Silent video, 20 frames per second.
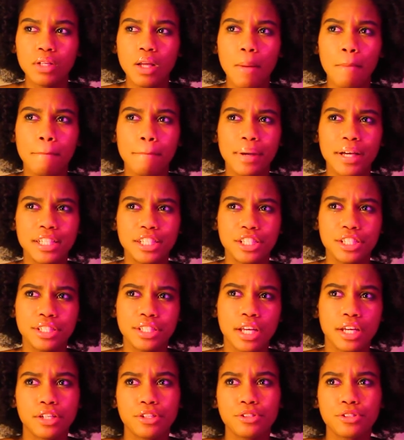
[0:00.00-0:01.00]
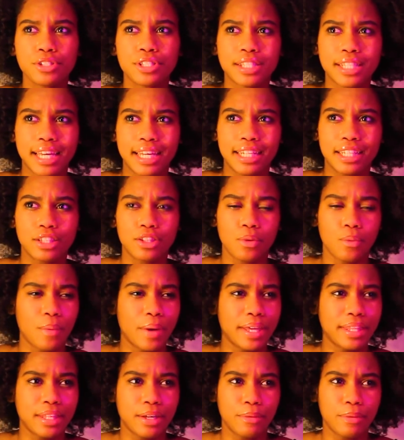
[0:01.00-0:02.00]
But just understanding the
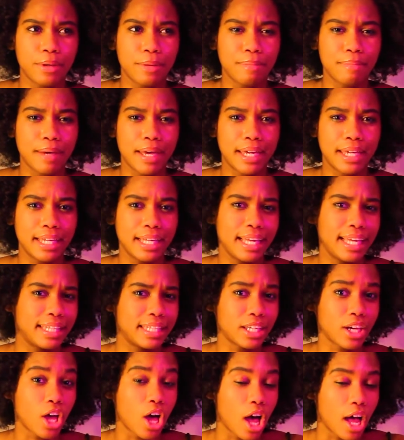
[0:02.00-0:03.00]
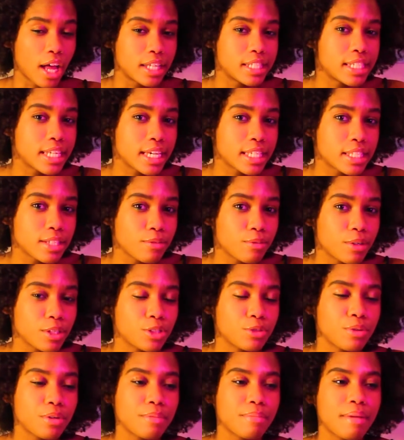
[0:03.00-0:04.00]
way that we met and the context of
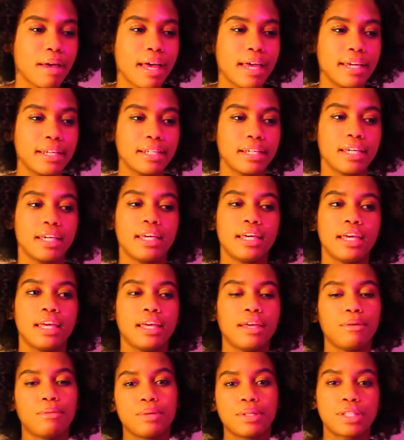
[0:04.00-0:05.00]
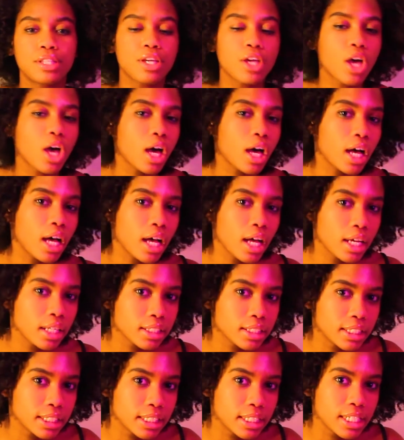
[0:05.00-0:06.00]
which we met, it was in
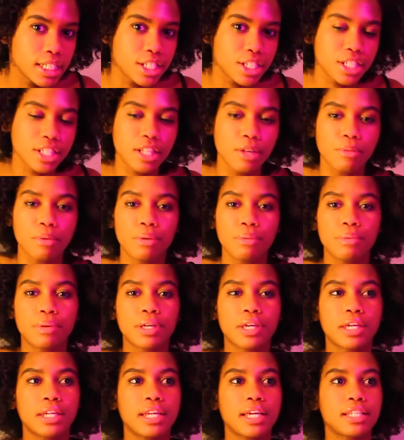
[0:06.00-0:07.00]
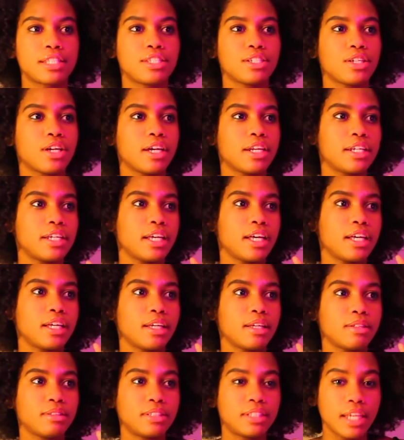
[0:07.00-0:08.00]
college, and then we reconnected on
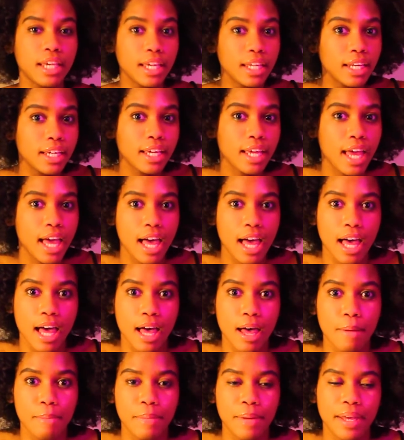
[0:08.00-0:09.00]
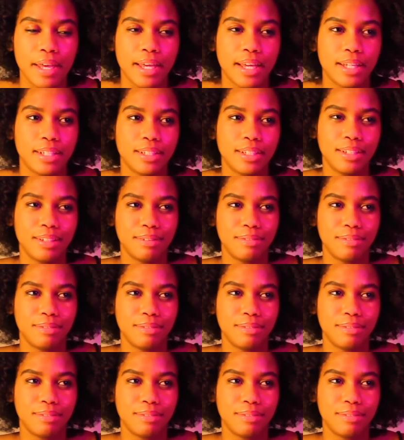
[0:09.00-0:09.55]
a dating app. And